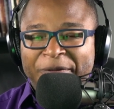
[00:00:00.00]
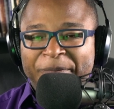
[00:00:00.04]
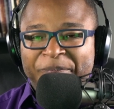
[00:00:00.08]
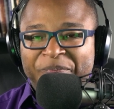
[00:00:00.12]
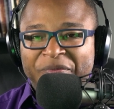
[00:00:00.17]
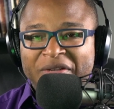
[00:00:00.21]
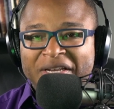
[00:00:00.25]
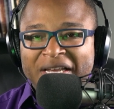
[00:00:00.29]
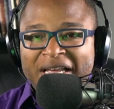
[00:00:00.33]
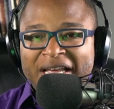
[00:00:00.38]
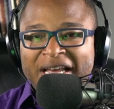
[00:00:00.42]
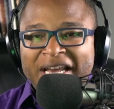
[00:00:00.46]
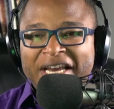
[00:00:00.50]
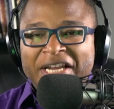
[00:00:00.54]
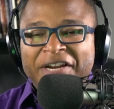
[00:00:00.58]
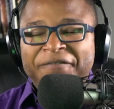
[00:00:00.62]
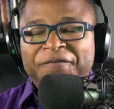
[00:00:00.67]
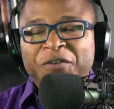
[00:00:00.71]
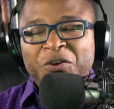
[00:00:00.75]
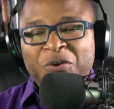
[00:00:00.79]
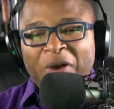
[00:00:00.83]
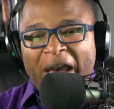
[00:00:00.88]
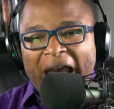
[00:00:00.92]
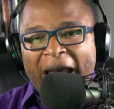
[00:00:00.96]
And
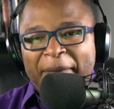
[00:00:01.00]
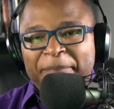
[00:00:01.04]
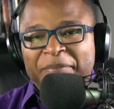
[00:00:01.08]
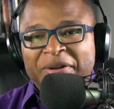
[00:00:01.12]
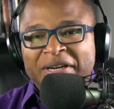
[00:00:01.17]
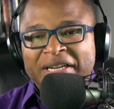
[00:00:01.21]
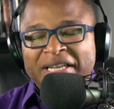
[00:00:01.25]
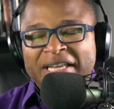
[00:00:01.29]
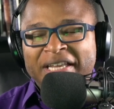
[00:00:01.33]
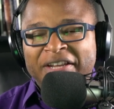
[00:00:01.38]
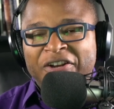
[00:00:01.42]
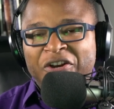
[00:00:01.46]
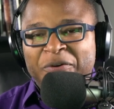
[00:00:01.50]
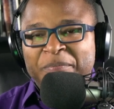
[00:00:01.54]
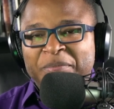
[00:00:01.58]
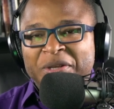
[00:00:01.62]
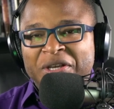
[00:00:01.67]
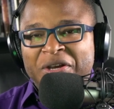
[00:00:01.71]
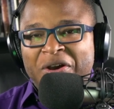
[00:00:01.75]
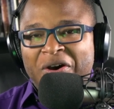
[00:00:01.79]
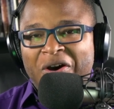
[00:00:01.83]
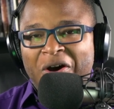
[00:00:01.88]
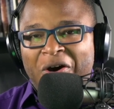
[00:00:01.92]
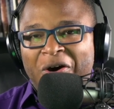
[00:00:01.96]
if you happen to hear
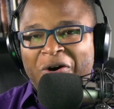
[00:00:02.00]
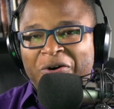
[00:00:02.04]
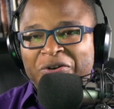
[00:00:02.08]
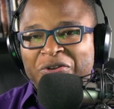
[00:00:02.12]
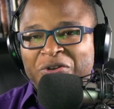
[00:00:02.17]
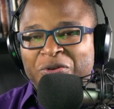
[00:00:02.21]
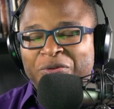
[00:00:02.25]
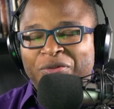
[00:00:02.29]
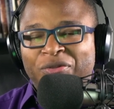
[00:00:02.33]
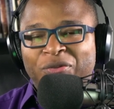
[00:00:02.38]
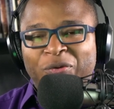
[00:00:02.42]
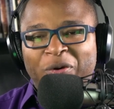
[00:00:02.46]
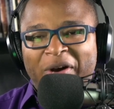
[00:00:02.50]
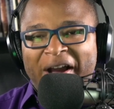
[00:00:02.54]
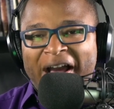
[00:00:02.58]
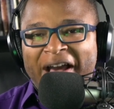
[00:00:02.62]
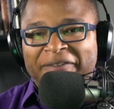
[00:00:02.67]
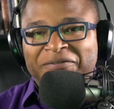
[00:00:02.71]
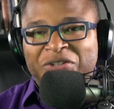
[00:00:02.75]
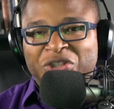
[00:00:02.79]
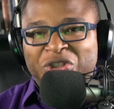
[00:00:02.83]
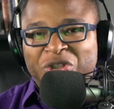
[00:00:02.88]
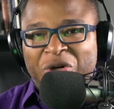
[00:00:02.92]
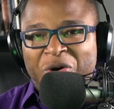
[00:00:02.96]
me call you
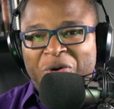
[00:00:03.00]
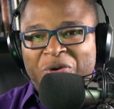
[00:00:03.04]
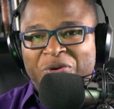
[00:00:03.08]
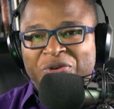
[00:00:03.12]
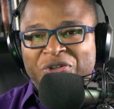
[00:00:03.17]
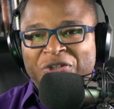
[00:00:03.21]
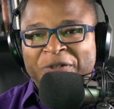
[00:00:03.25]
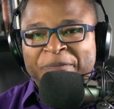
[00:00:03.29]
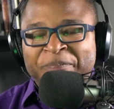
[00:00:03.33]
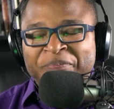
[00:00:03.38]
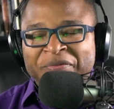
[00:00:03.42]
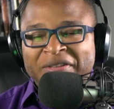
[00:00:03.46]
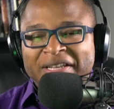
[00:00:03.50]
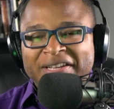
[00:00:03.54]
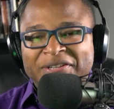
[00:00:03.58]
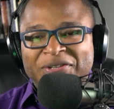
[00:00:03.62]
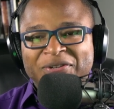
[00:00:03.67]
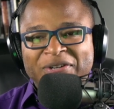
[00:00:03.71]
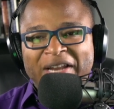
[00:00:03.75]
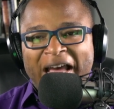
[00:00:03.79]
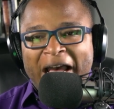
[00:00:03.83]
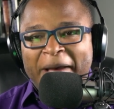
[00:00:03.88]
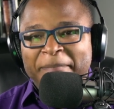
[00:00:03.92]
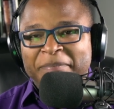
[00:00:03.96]
Thrive Church,
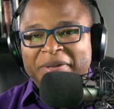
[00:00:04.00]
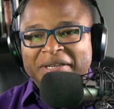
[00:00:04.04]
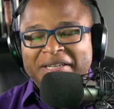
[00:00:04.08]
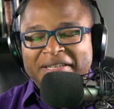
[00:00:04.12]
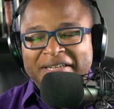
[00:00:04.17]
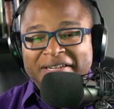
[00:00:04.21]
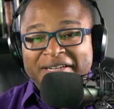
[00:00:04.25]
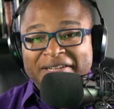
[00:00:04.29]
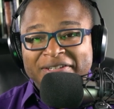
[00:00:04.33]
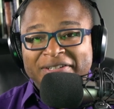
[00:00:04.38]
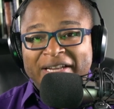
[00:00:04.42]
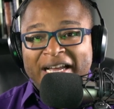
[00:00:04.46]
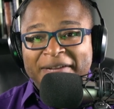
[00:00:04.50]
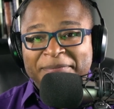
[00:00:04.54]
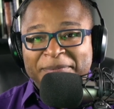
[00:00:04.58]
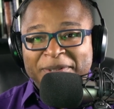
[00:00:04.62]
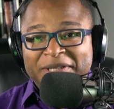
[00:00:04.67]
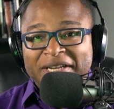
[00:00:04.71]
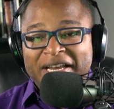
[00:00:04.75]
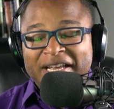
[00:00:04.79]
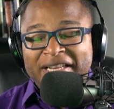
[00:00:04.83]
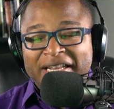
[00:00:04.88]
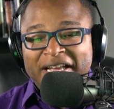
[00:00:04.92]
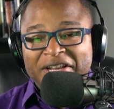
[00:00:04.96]
it's not because I'm
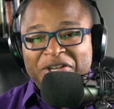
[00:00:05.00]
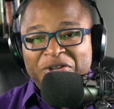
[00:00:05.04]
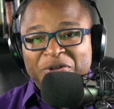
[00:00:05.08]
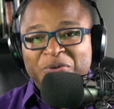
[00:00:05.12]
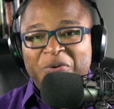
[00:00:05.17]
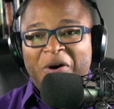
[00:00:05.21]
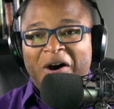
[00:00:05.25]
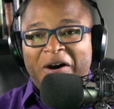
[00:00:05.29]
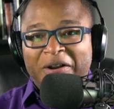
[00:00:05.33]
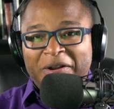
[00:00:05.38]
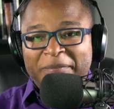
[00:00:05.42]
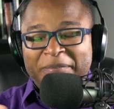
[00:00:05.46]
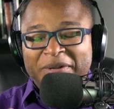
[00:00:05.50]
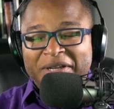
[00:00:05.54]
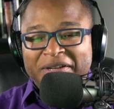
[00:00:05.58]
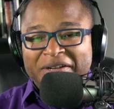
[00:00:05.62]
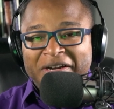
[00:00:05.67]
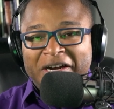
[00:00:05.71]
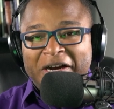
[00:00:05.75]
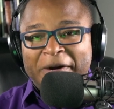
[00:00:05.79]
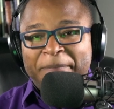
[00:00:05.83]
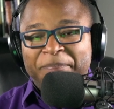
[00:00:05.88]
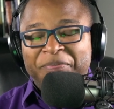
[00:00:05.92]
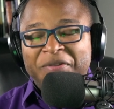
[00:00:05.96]
saying that you ought to
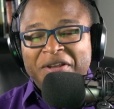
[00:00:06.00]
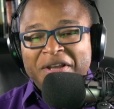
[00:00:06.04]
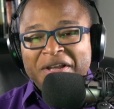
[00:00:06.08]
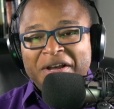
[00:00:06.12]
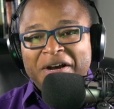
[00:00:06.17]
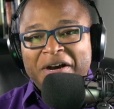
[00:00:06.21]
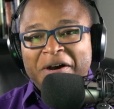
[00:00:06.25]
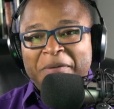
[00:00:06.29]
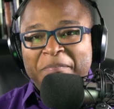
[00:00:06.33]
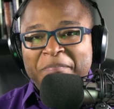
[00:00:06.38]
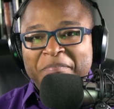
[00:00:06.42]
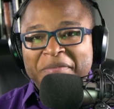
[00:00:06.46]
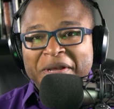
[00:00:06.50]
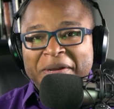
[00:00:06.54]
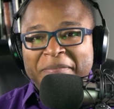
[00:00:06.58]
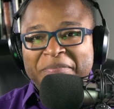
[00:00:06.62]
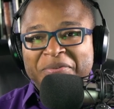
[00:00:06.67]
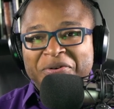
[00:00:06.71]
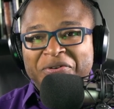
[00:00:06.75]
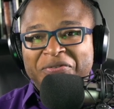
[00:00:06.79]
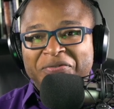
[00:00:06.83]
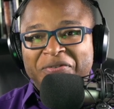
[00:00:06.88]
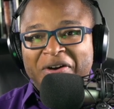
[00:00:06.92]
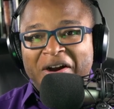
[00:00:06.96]
become a
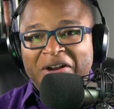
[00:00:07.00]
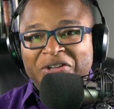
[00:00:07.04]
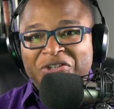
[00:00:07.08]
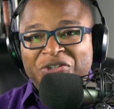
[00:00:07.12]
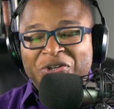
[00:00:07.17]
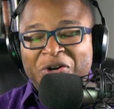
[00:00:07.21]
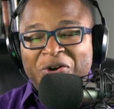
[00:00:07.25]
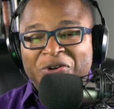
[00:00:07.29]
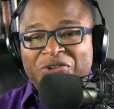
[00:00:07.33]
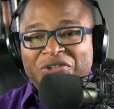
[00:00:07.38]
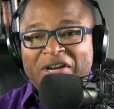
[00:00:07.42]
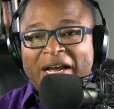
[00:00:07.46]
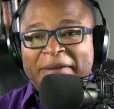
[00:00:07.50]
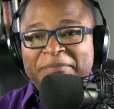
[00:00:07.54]
member of our church.